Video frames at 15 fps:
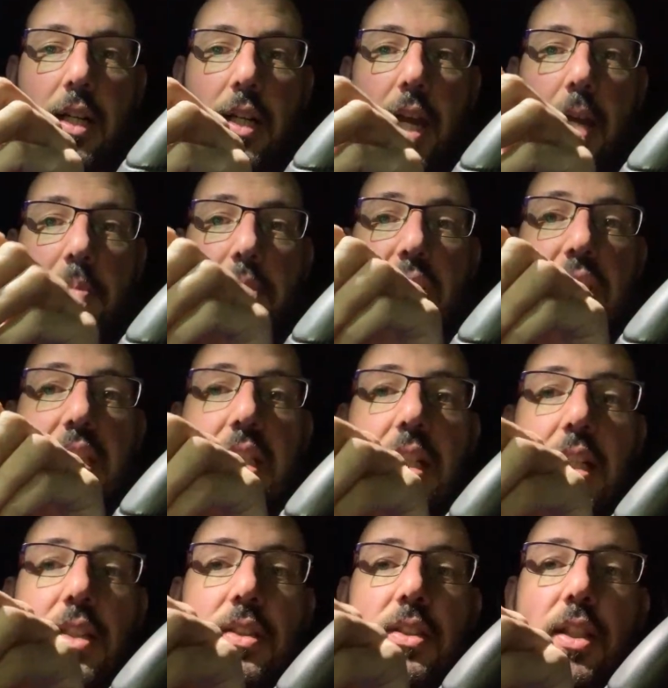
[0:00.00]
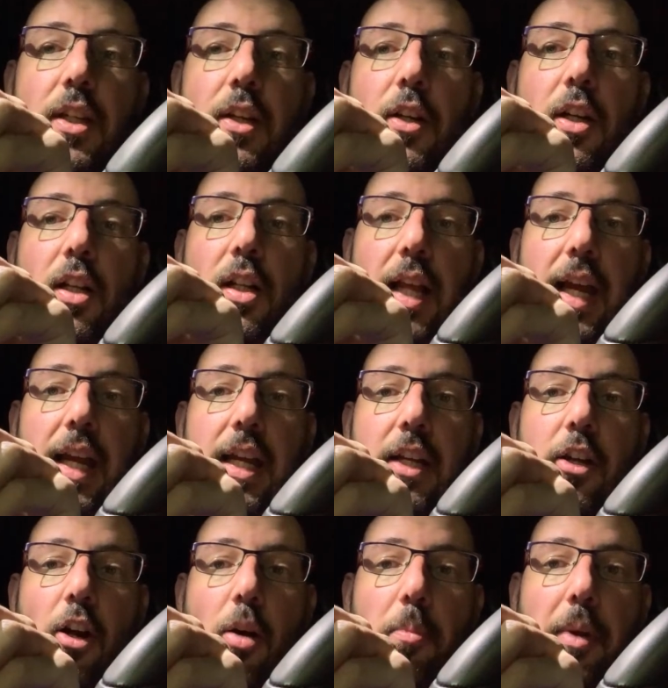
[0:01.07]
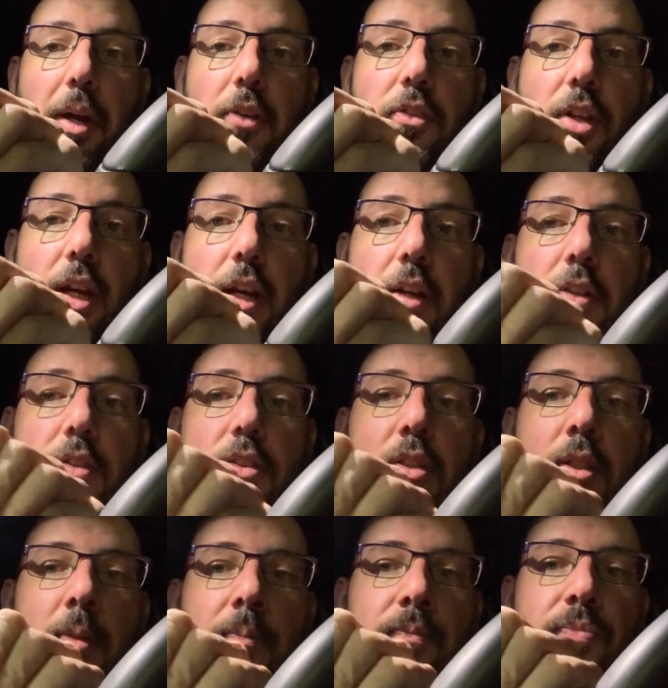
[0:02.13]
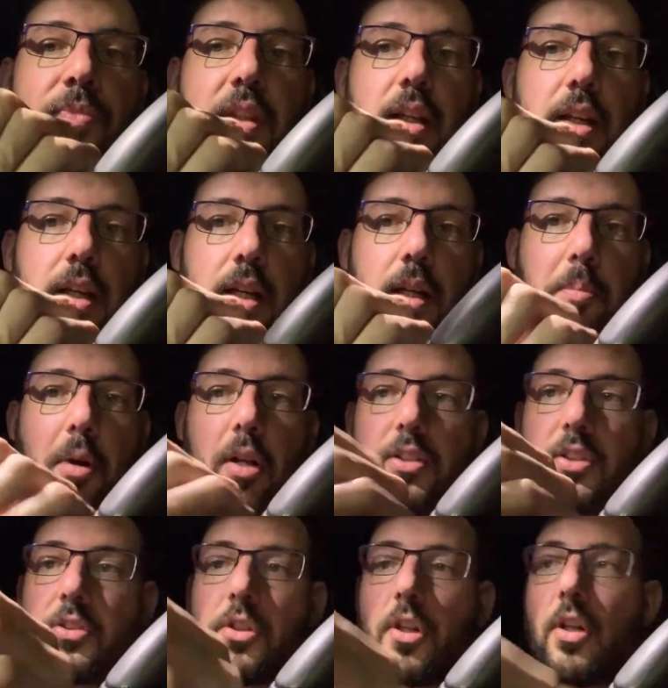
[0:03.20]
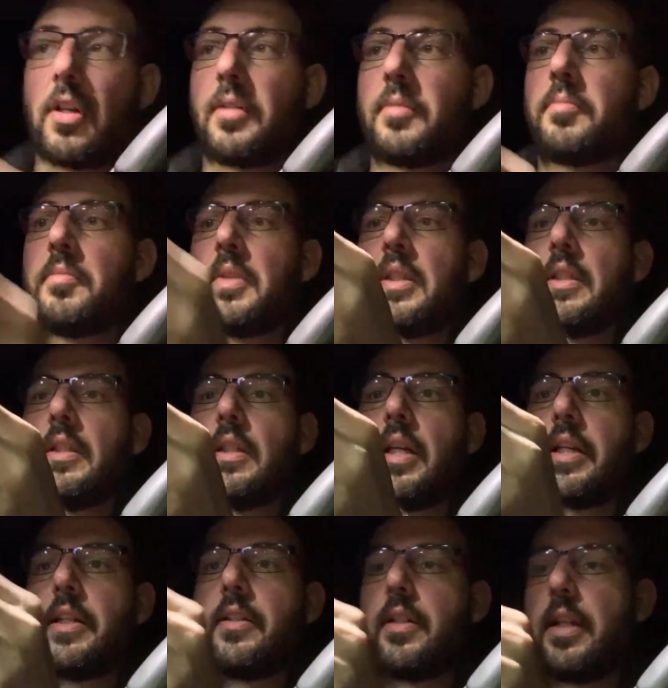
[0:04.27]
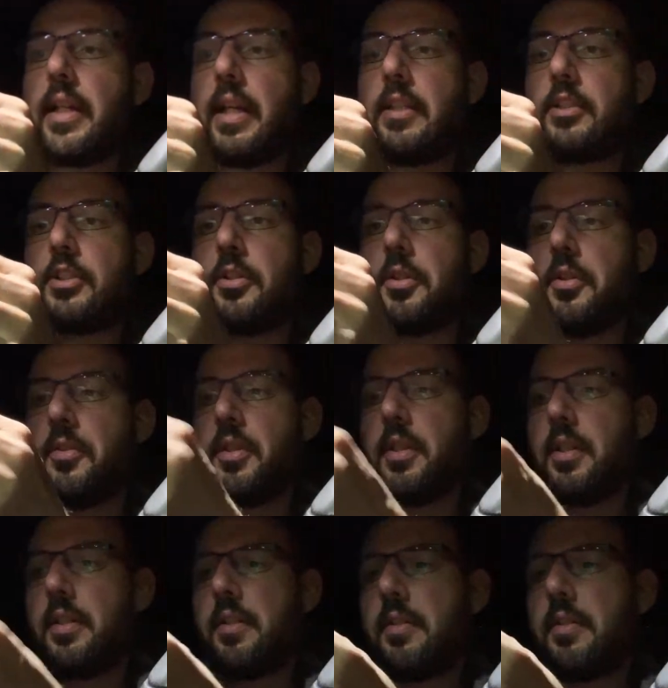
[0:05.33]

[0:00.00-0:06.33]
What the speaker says: MC is their clay compound tires. Positron, I can again show you the